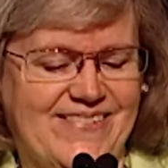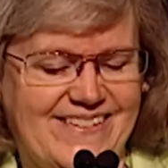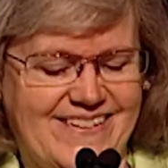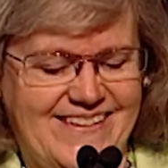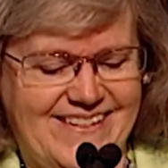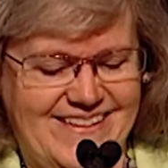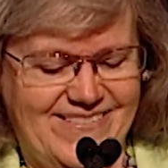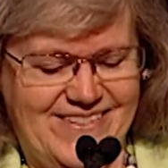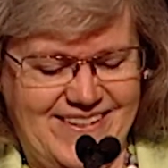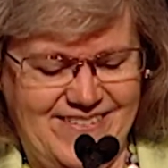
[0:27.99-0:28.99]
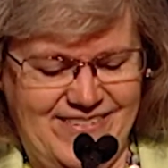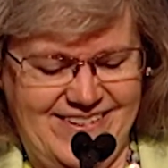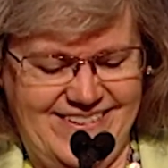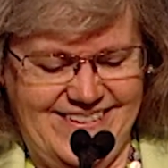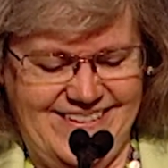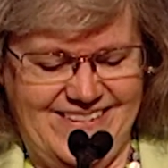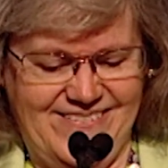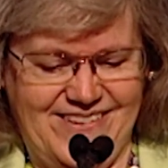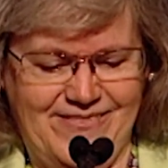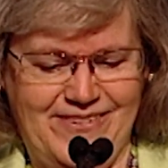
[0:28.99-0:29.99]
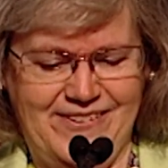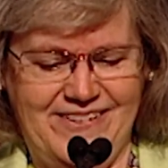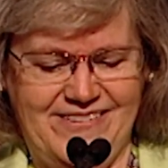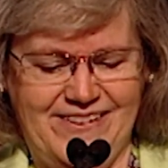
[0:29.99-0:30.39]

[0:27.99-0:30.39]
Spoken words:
but it was obvious that there was some serious